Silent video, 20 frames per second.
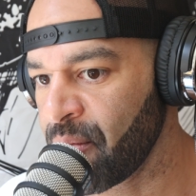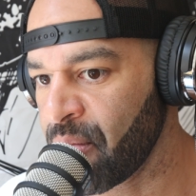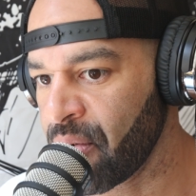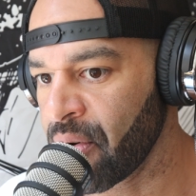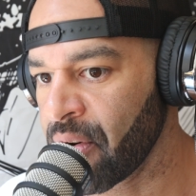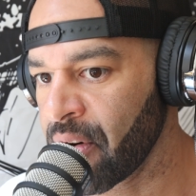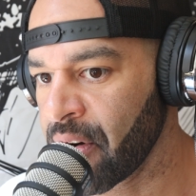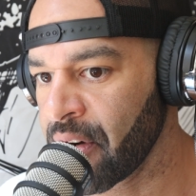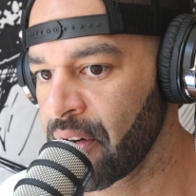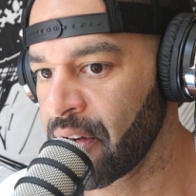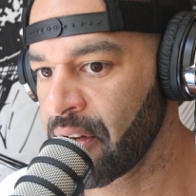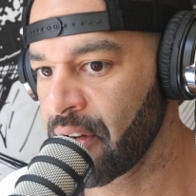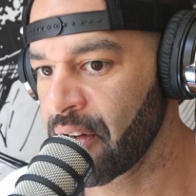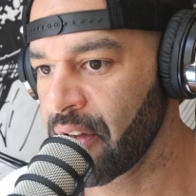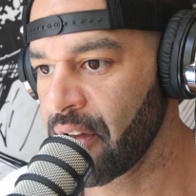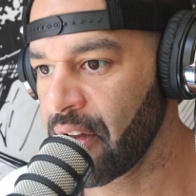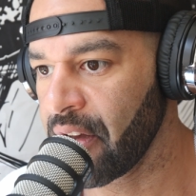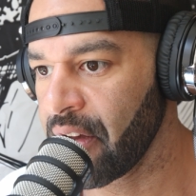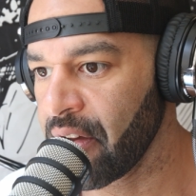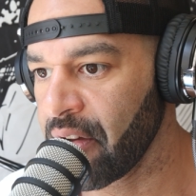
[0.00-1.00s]
support
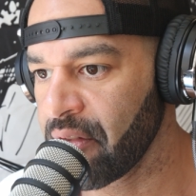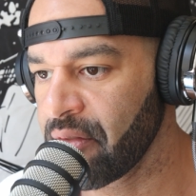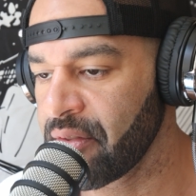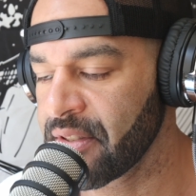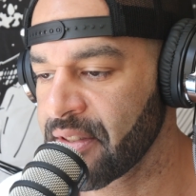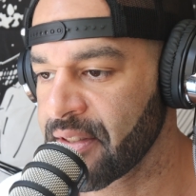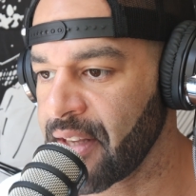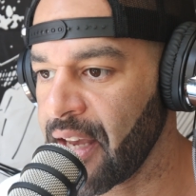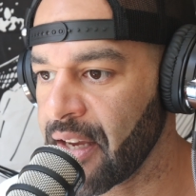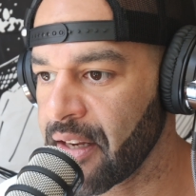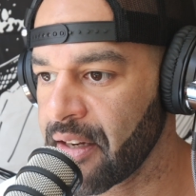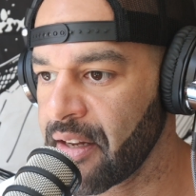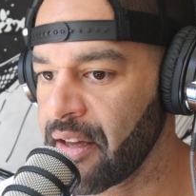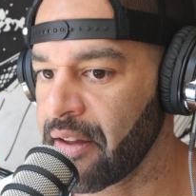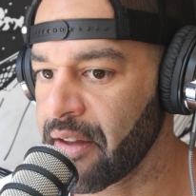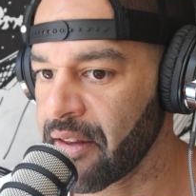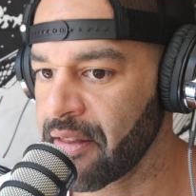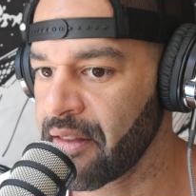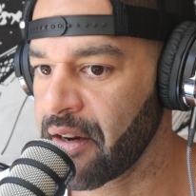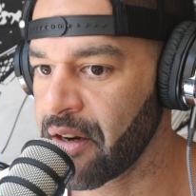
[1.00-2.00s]
of
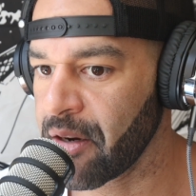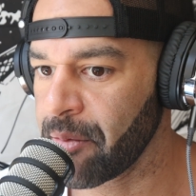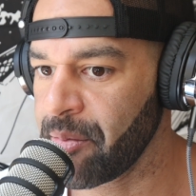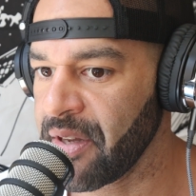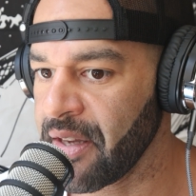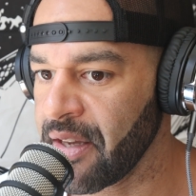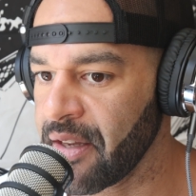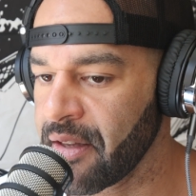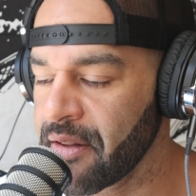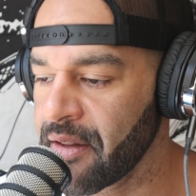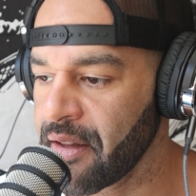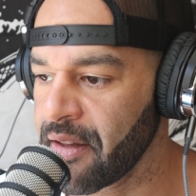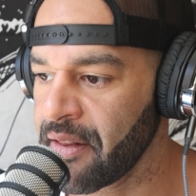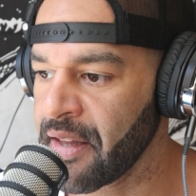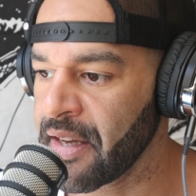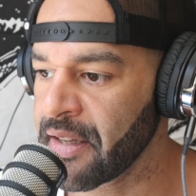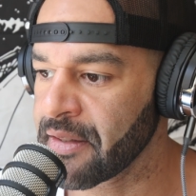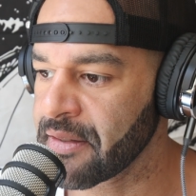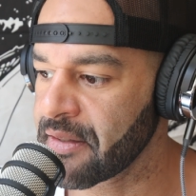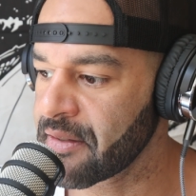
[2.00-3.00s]
psychedelic therapy, and
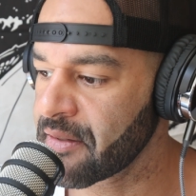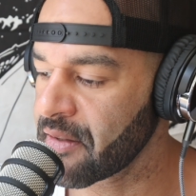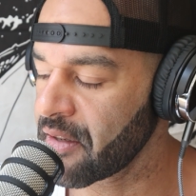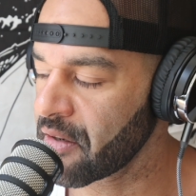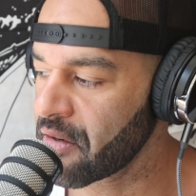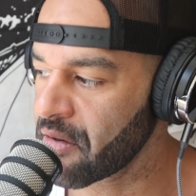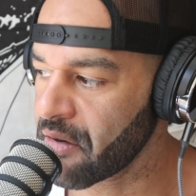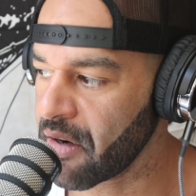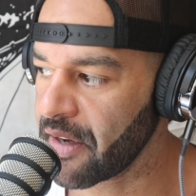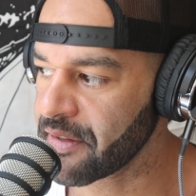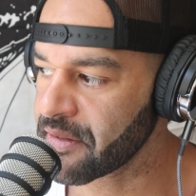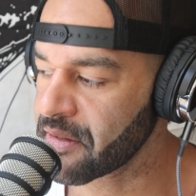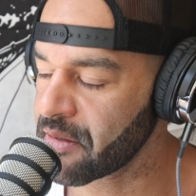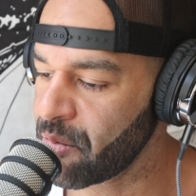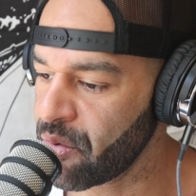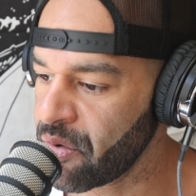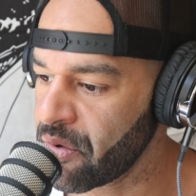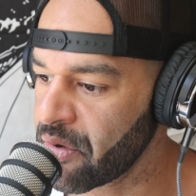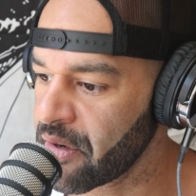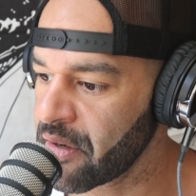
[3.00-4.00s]
that's across the
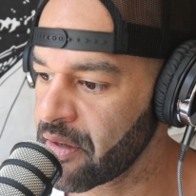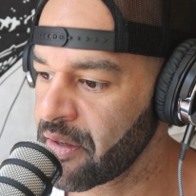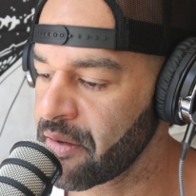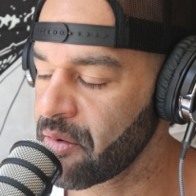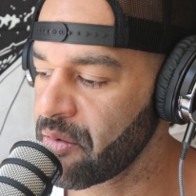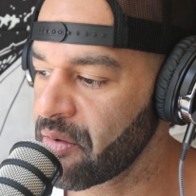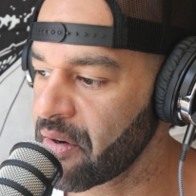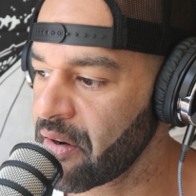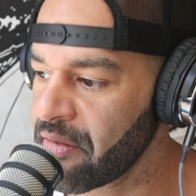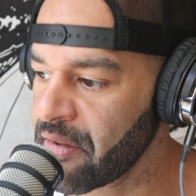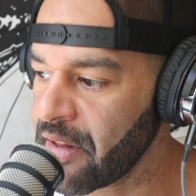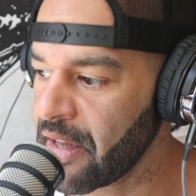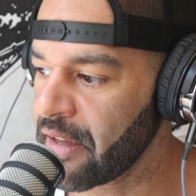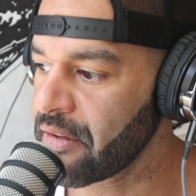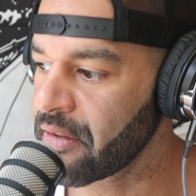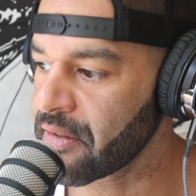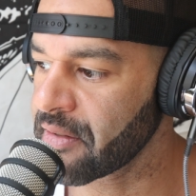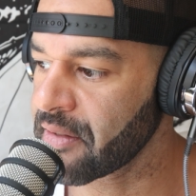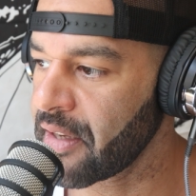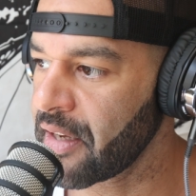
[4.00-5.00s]
board, whatever
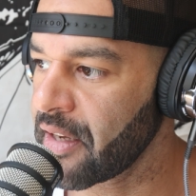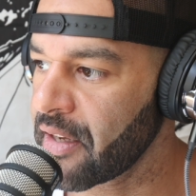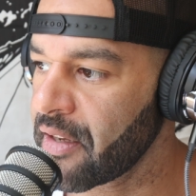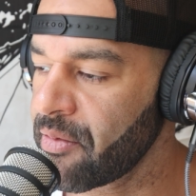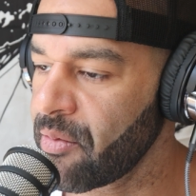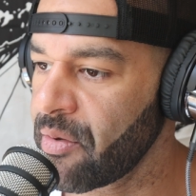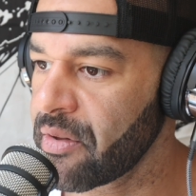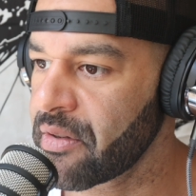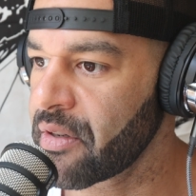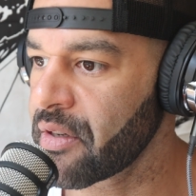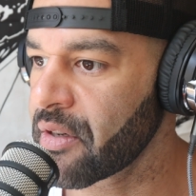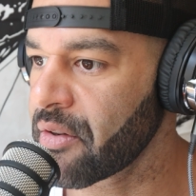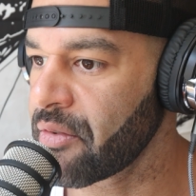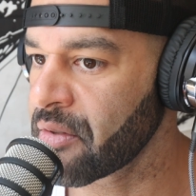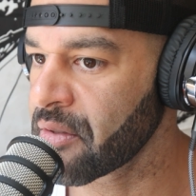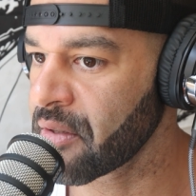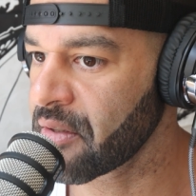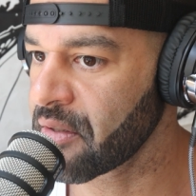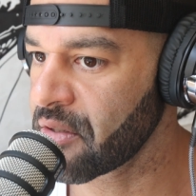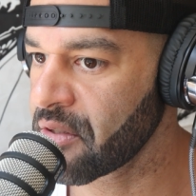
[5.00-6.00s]
that looks like, whether you're
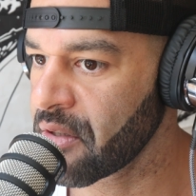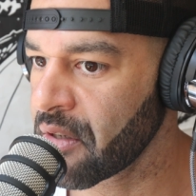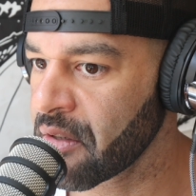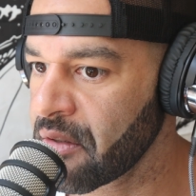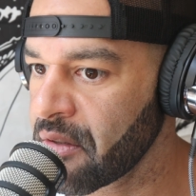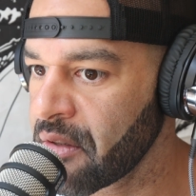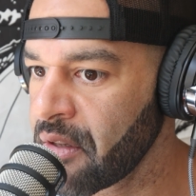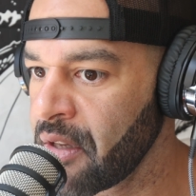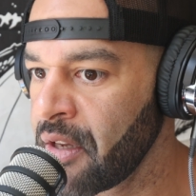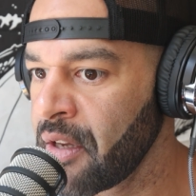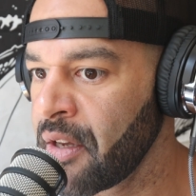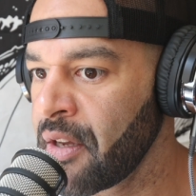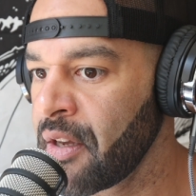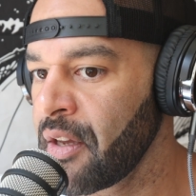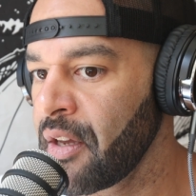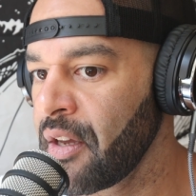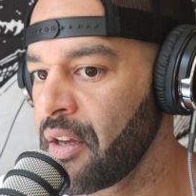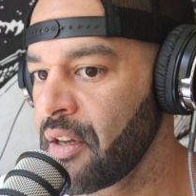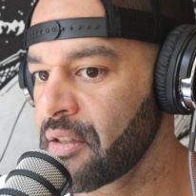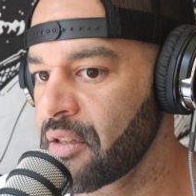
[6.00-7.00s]
going to the jungle
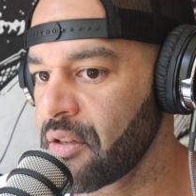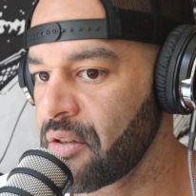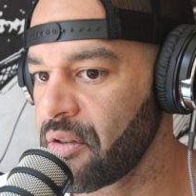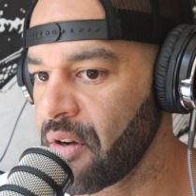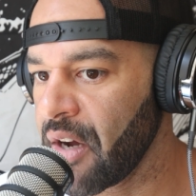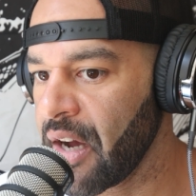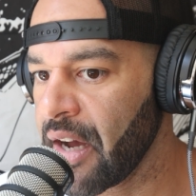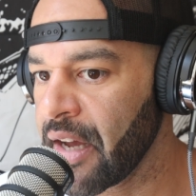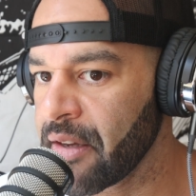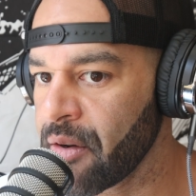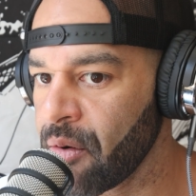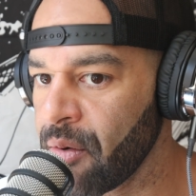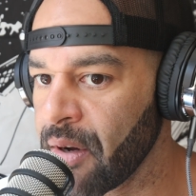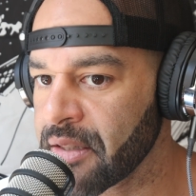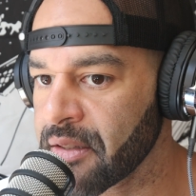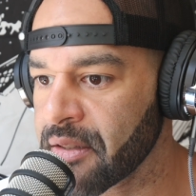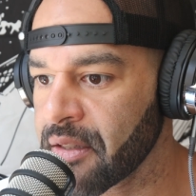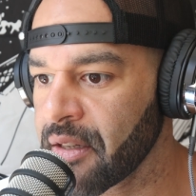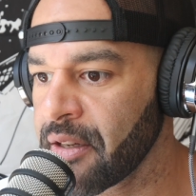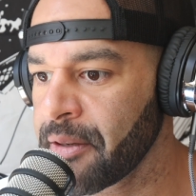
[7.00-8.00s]
to do
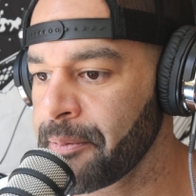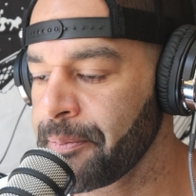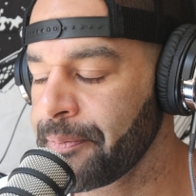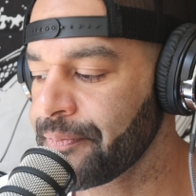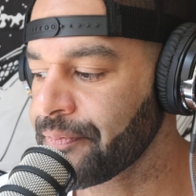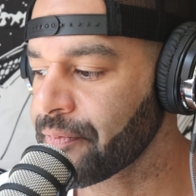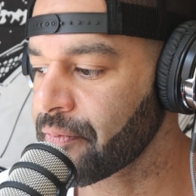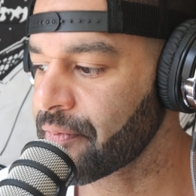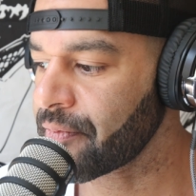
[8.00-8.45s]
ayahuasca